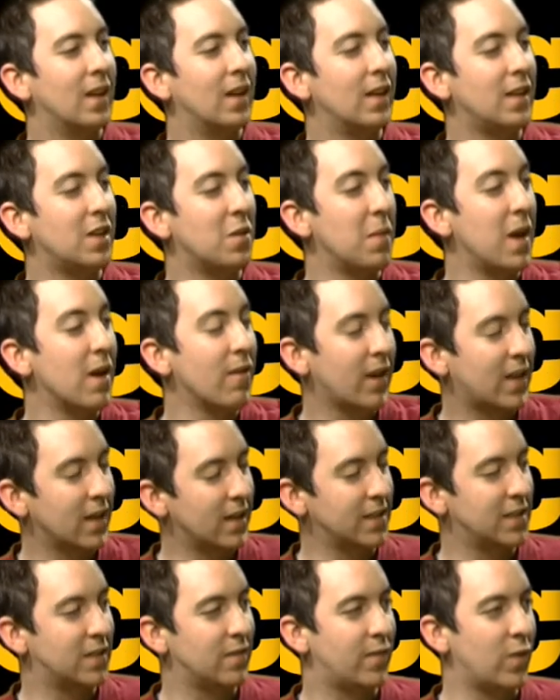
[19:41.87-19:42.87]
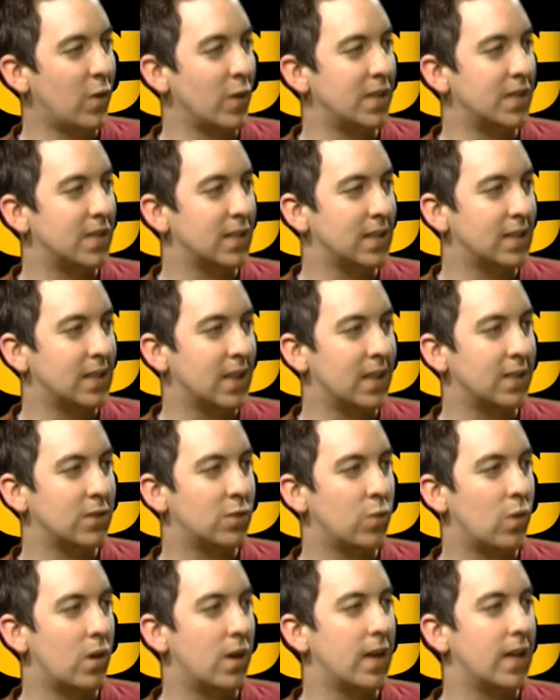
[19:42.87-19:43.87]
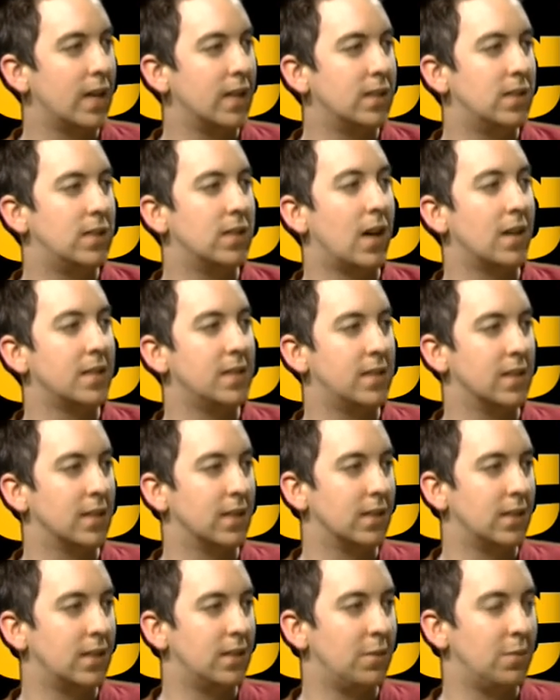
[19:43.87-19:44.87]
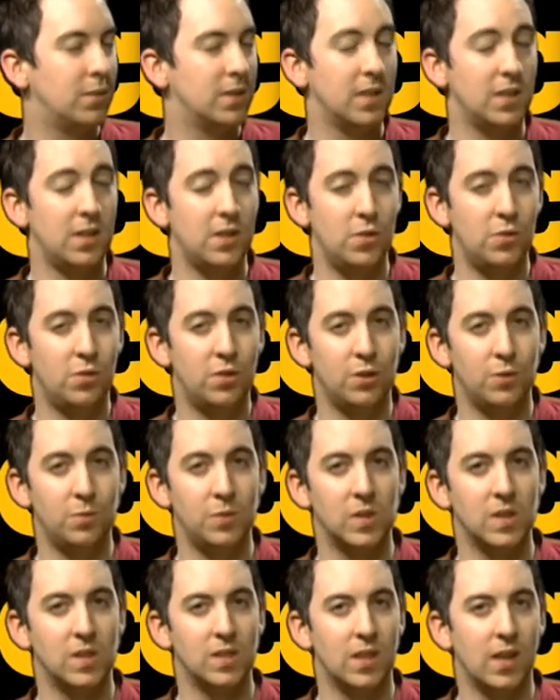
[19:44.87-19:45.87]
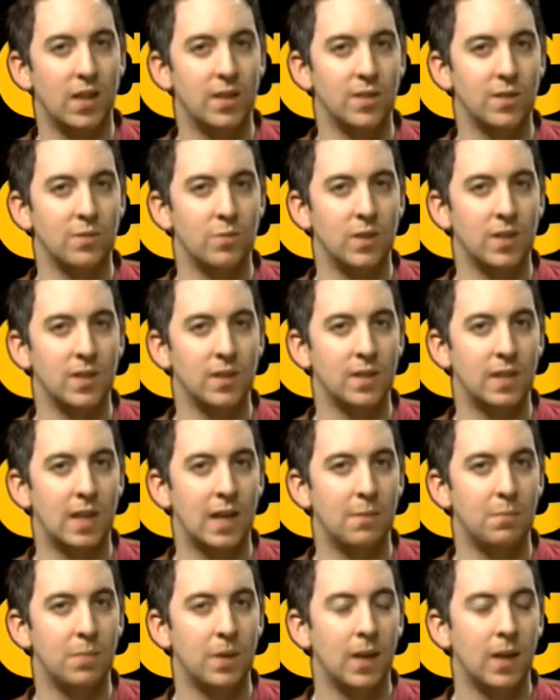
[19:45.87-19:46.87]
You may recognise the voice. It's Antoine Dodson, who was a YouTube sensation with his clip